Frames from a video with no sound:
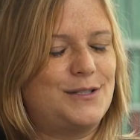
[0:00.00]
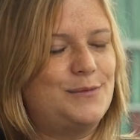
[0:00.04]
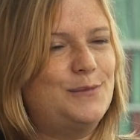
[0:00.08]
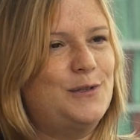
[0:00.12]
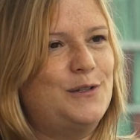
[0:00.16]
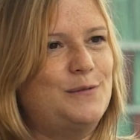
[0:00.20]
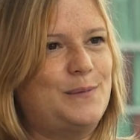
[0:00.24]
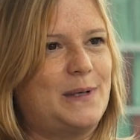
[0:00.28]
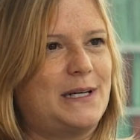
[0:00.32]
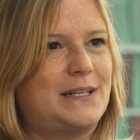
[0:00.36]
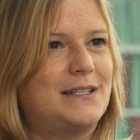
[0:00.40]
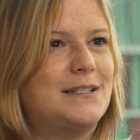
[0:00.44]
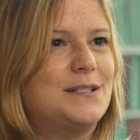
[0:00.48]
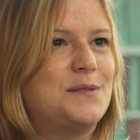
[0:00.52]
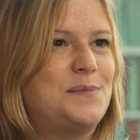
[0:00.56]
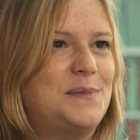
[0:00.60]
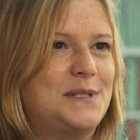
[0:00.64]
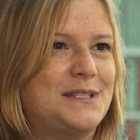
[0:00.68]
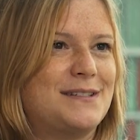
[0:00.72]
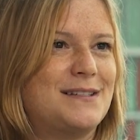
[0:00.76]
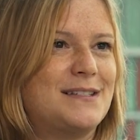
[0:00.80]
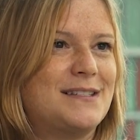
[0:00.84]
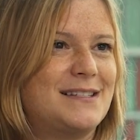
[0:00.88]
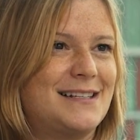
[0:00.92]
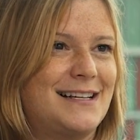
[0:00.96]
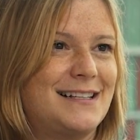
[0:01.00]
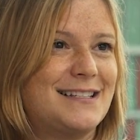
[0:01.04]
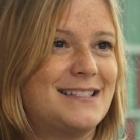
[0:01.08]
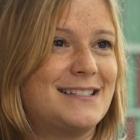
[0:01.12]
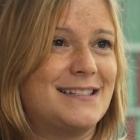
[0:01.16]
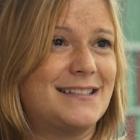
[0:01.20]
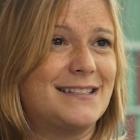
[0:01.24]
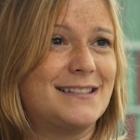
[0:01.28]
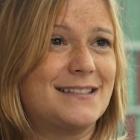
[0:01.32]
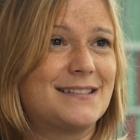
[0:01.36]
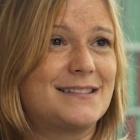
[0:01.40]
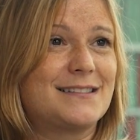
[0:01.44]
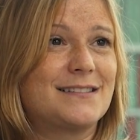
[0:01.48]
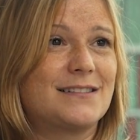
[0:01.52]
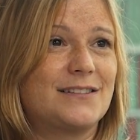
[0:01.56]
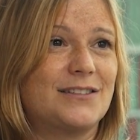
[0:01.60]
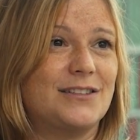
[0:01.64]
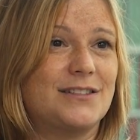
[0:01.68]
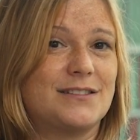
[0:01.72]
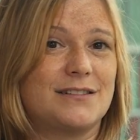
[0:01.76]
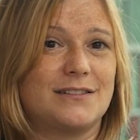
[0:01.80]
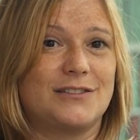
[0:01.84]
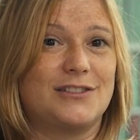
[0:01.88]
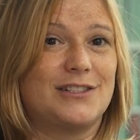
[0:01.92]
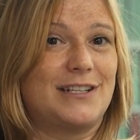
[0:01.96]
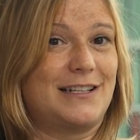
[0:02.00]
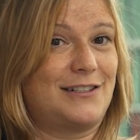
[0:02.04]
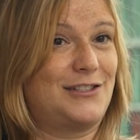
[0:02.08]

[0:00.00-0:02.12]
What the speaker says: to move back into business analysis because I could